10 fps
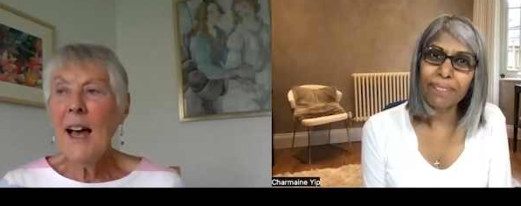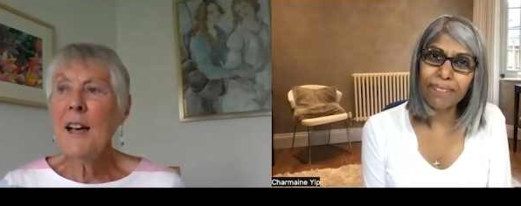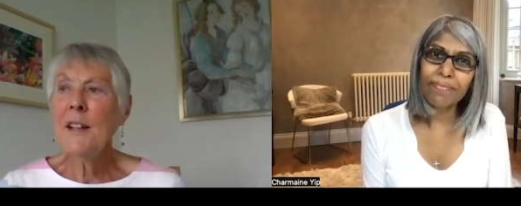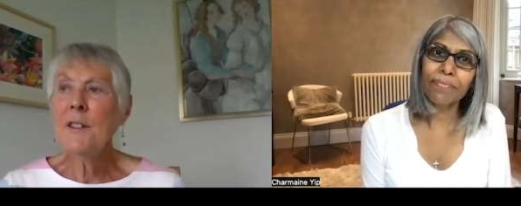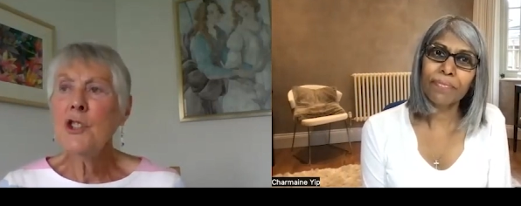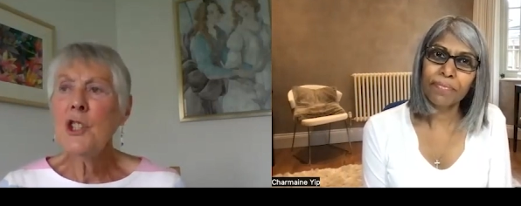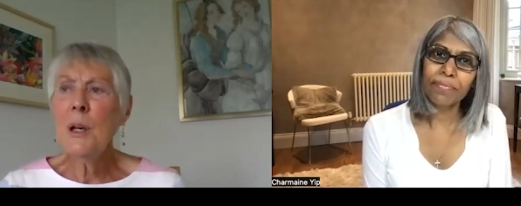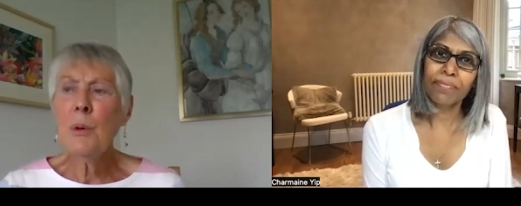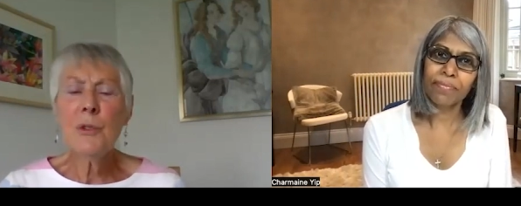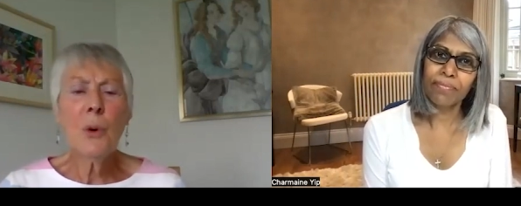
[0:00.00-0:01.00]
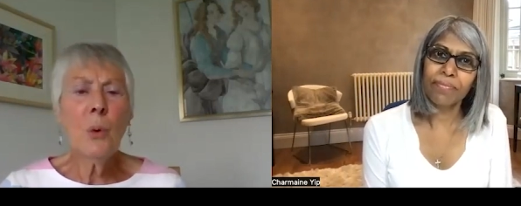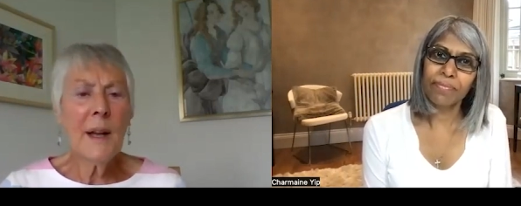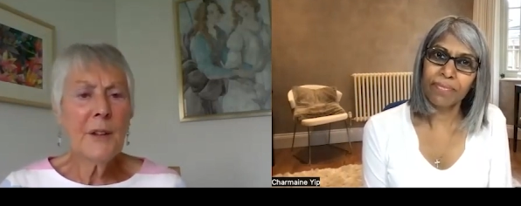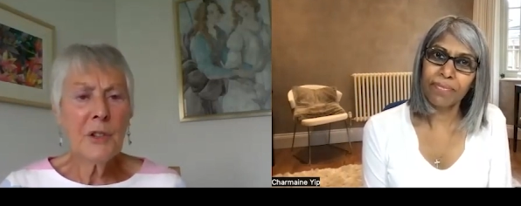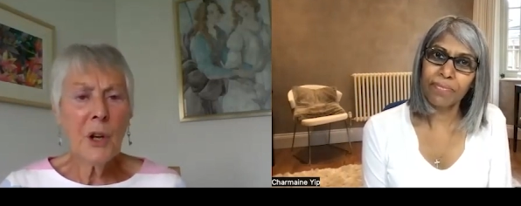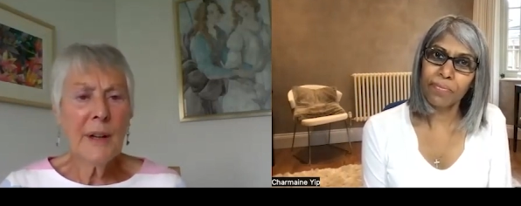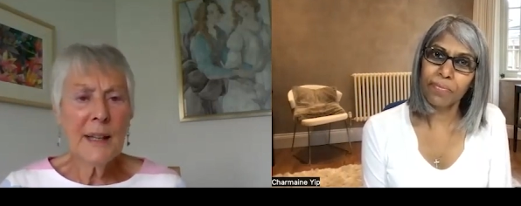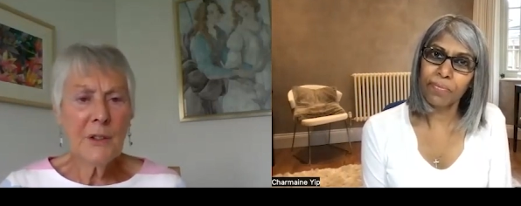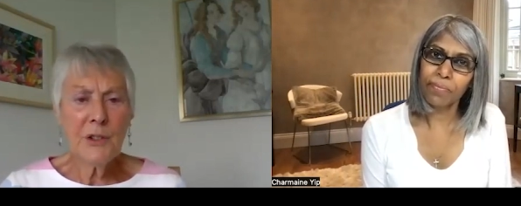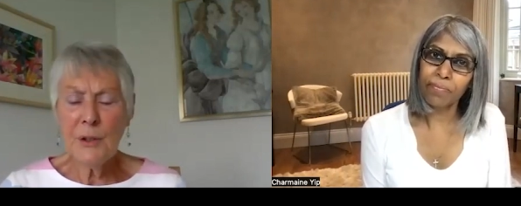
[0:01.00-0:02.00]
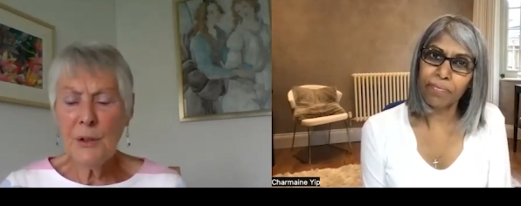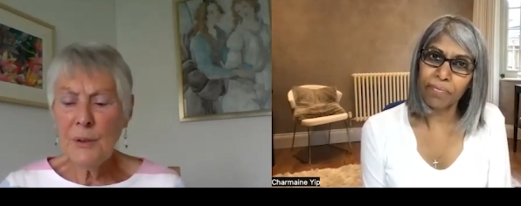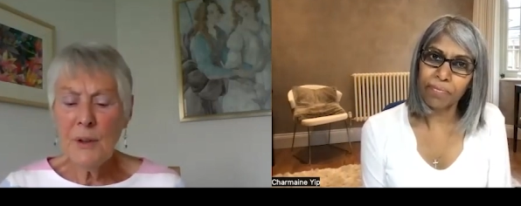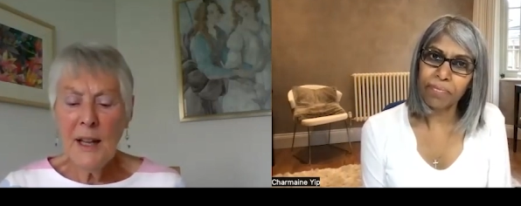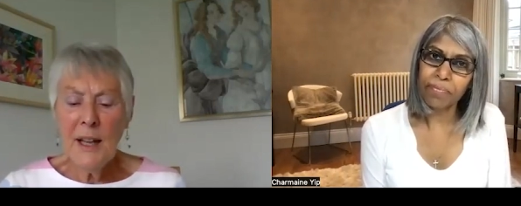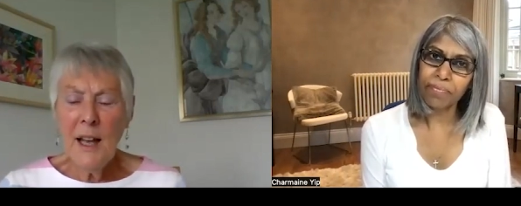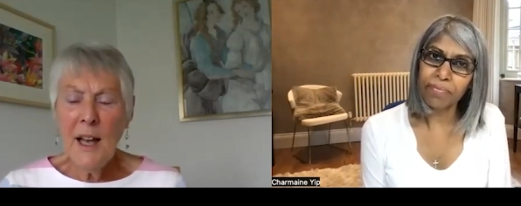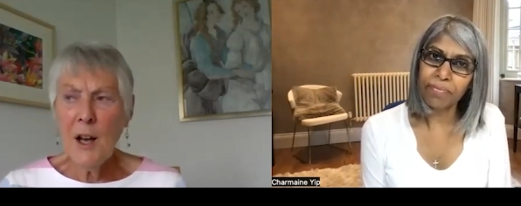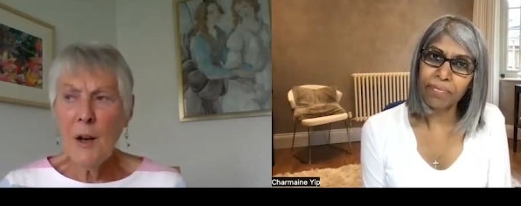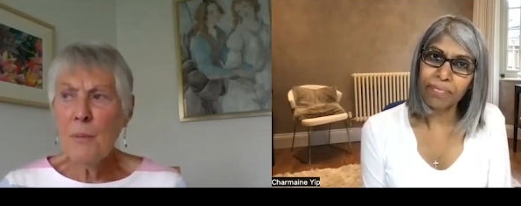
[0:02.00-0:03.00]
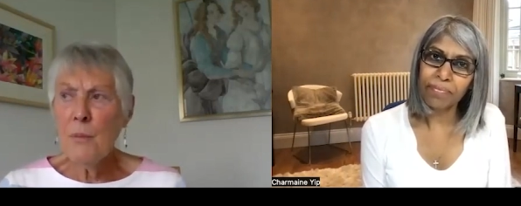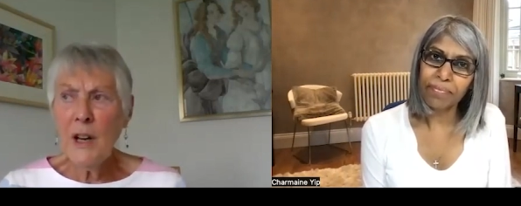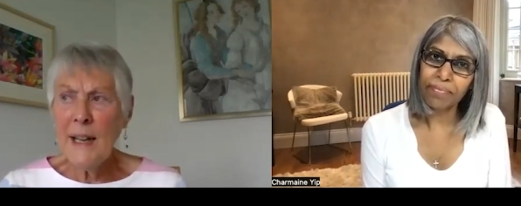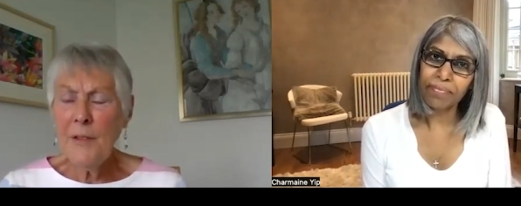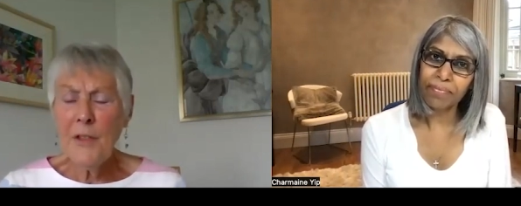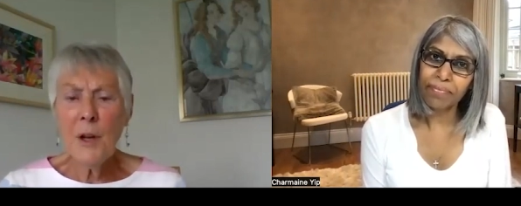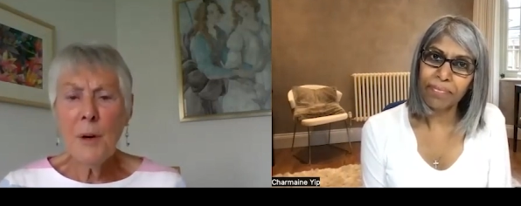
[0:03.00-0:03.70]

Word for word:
Speaker 1: And she was always going to um, read